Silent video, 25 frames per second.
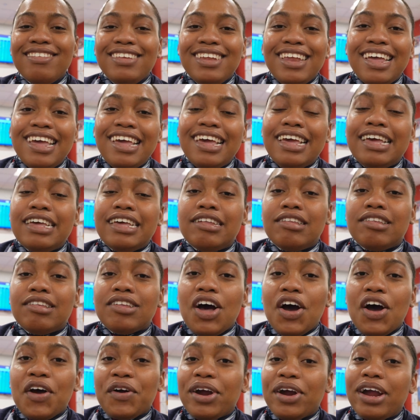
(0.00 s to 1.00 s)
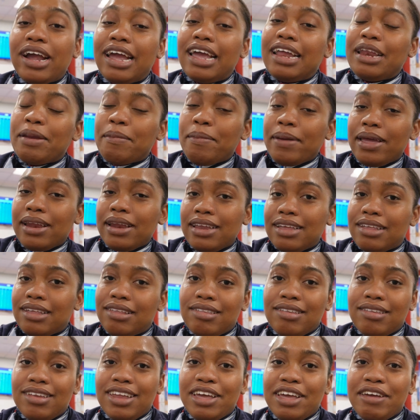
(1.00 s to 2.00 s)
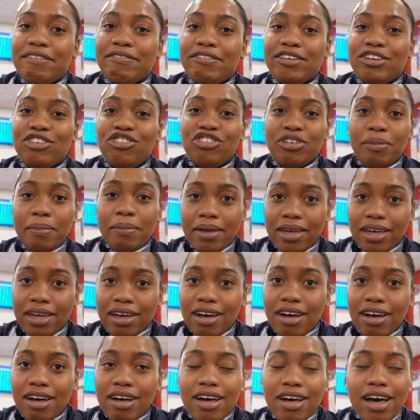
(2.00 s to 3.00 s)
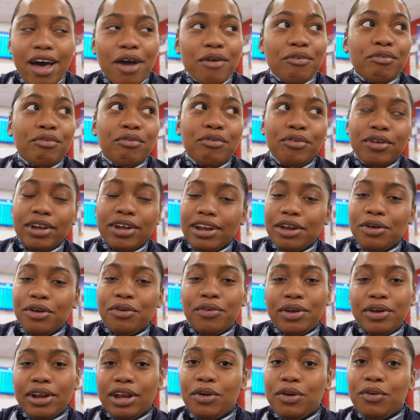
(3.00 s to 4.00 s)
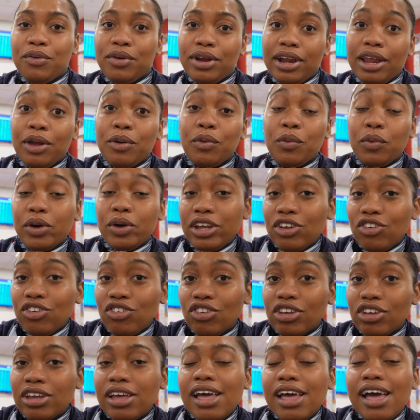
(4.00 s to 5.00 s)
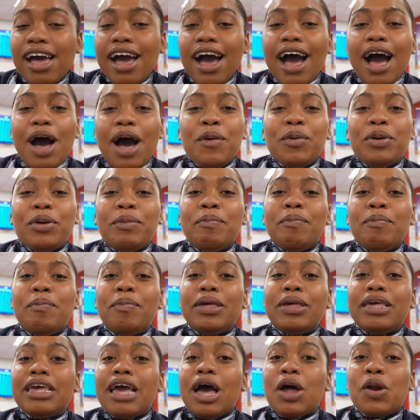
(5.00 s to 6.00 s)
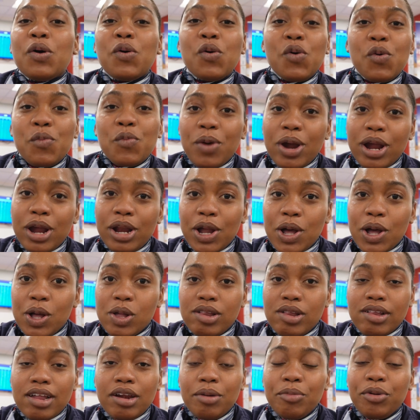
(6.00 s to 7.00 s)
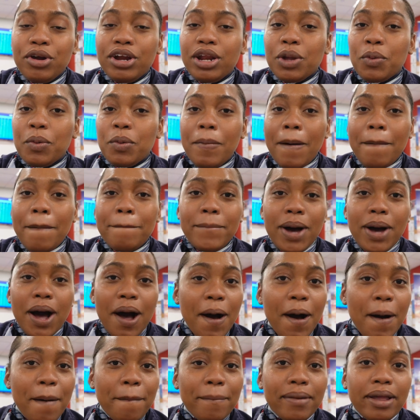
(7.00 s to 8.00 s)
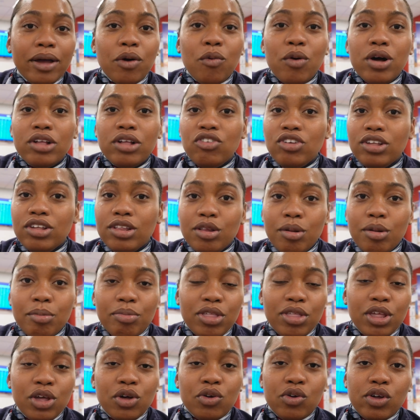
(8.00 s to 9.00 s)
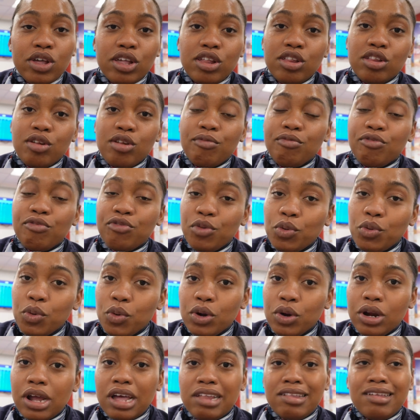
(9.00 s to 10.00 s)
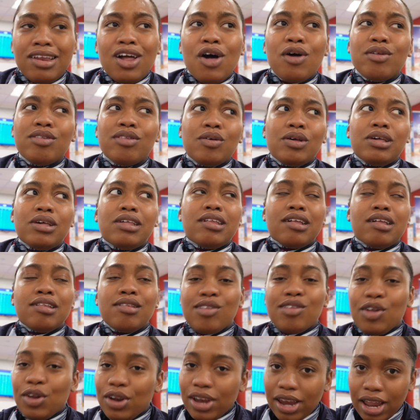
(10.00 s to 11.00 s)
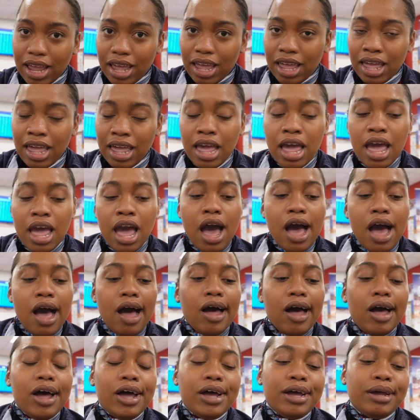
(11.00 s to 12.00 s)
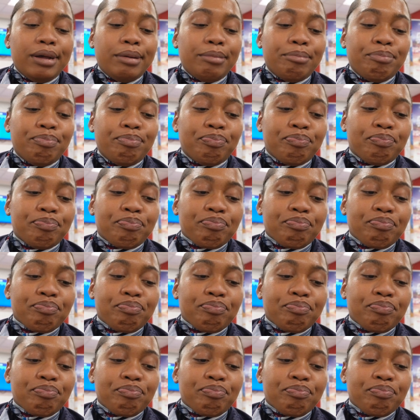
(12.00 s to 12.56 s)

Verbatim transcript: today is our independence day for jamaica i really really really wish i would be at home right now celebrating with my mom like watching something cooking some food because it also is a sunday um,